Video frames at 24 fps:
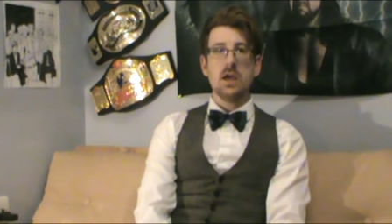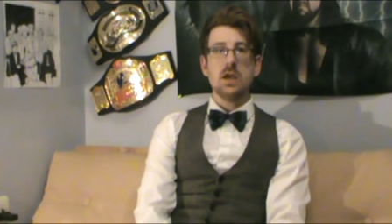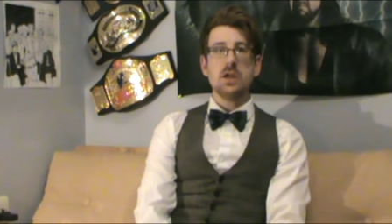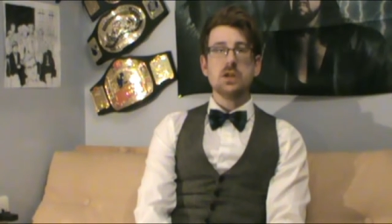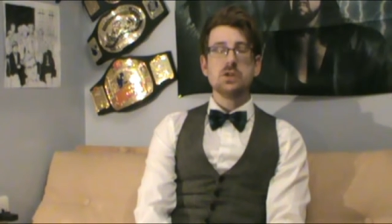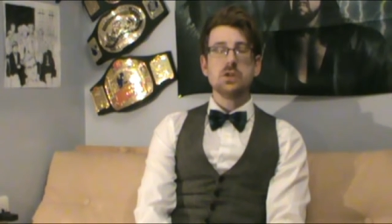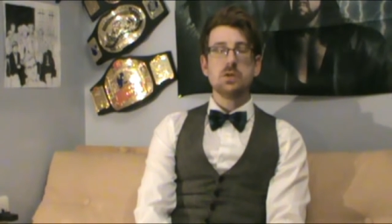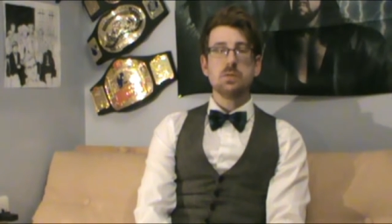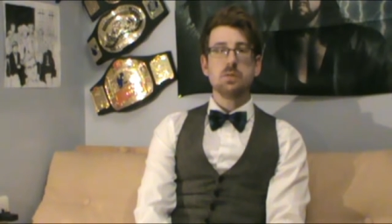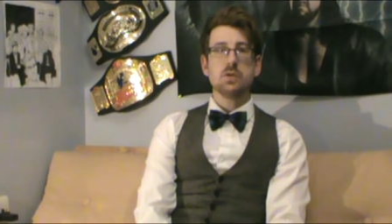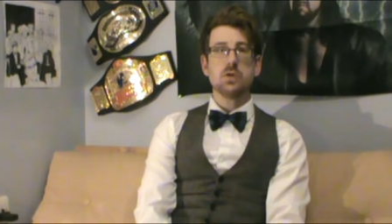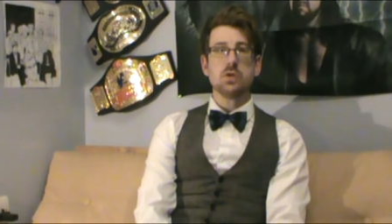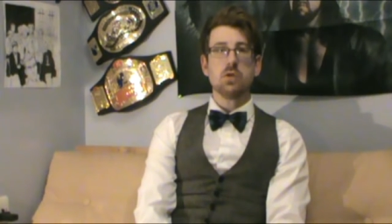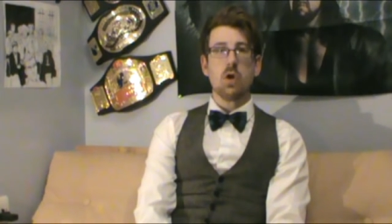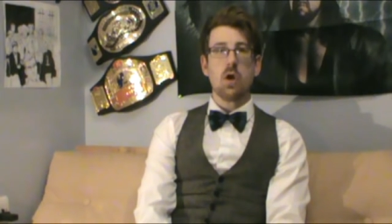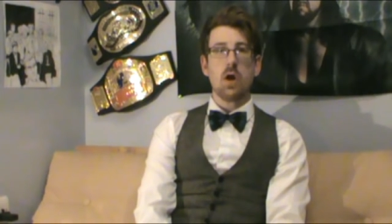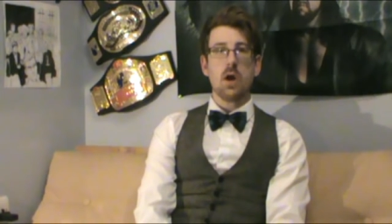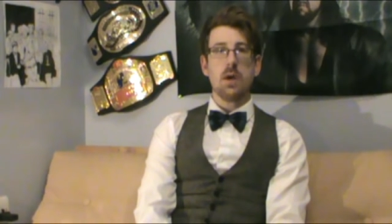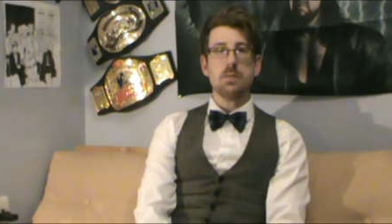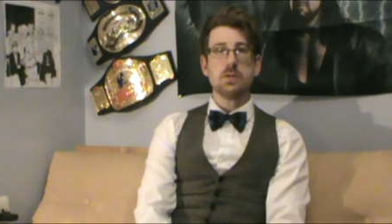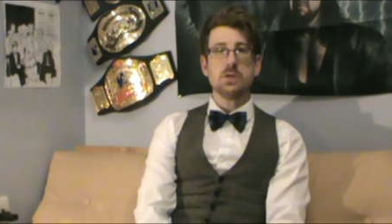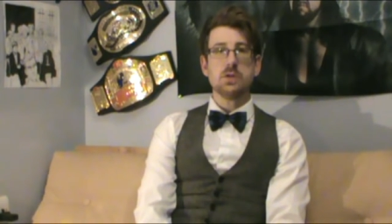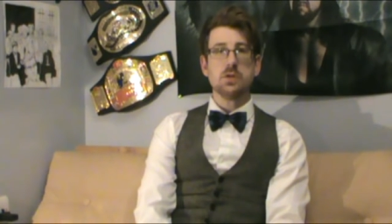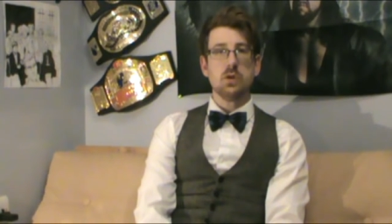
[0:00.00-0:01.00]

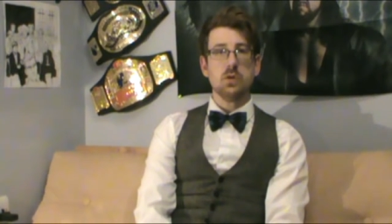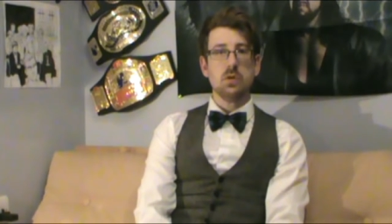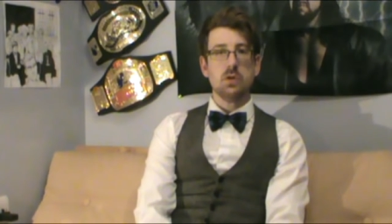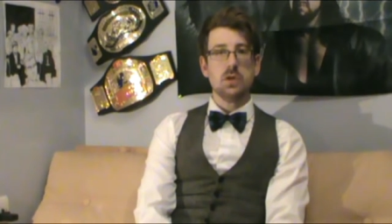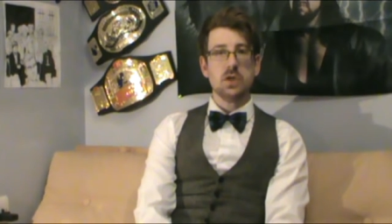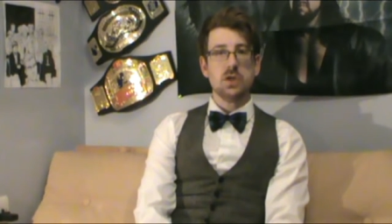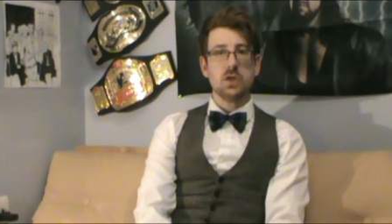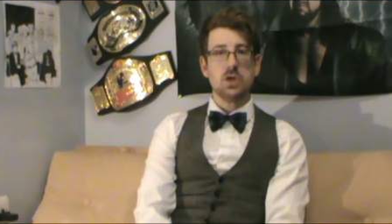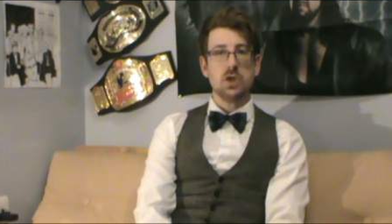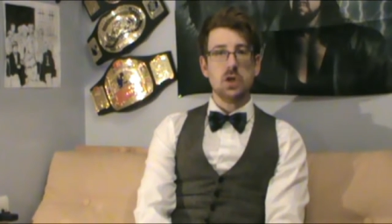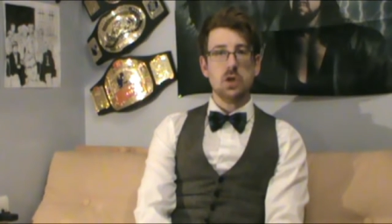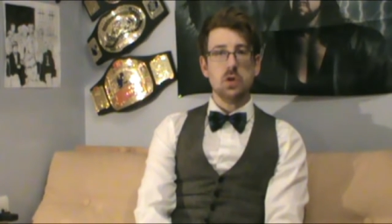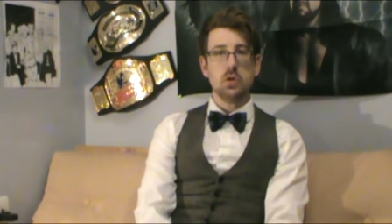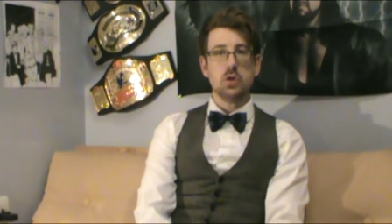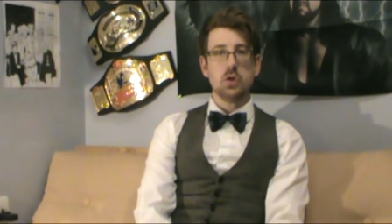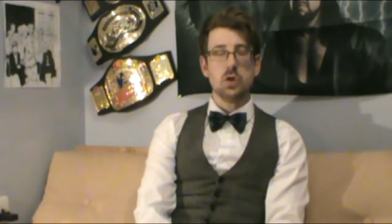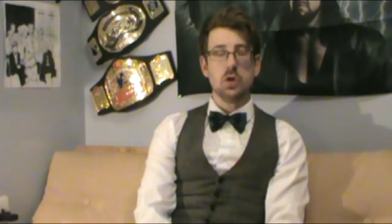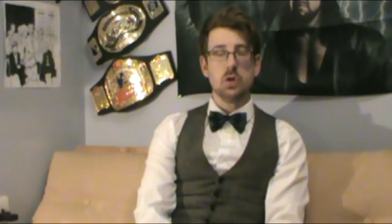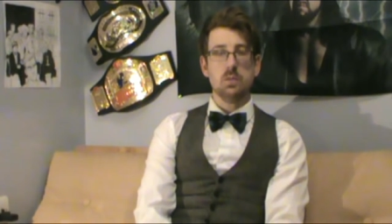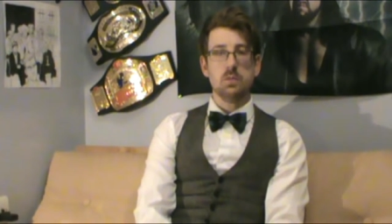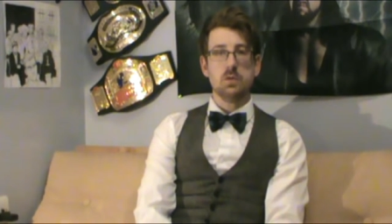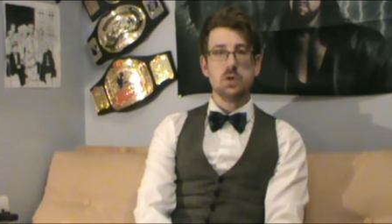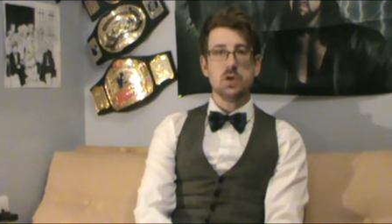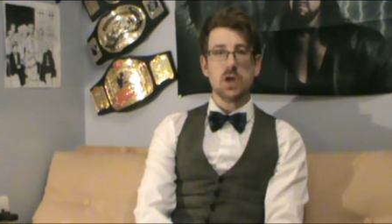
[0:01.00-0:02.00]
subscribe to this
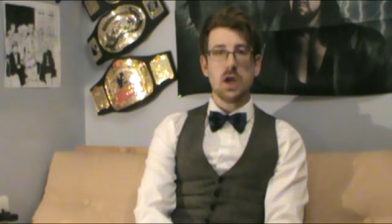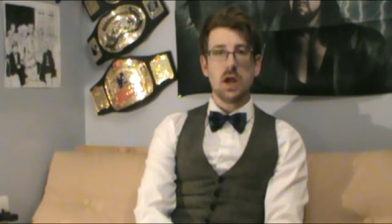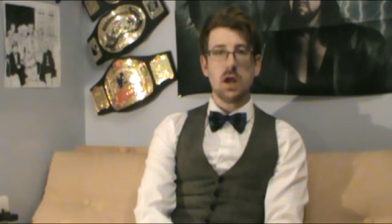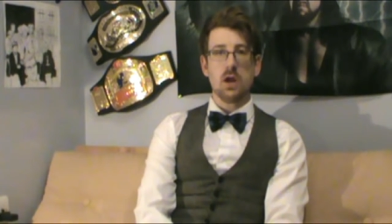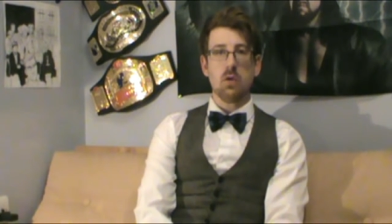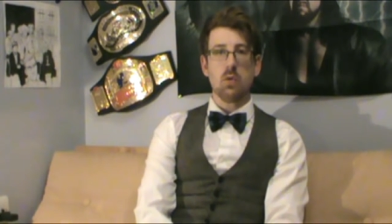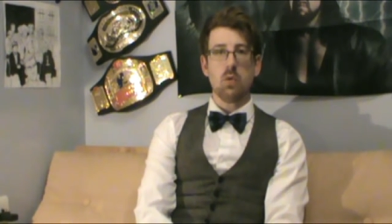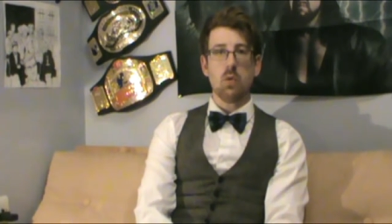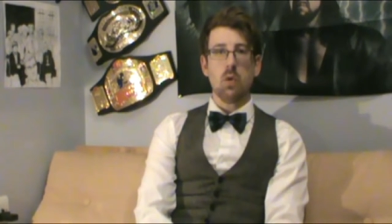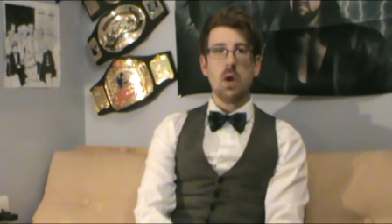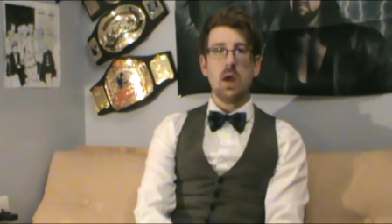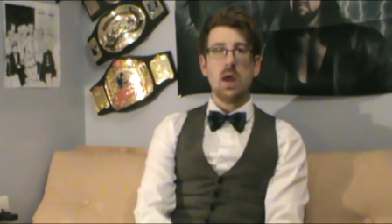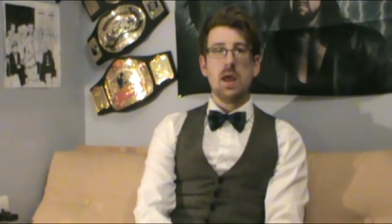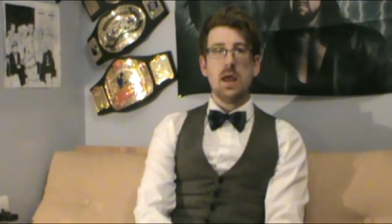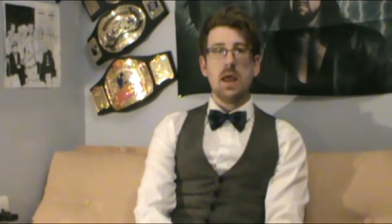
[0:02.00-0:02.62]
YouTube channel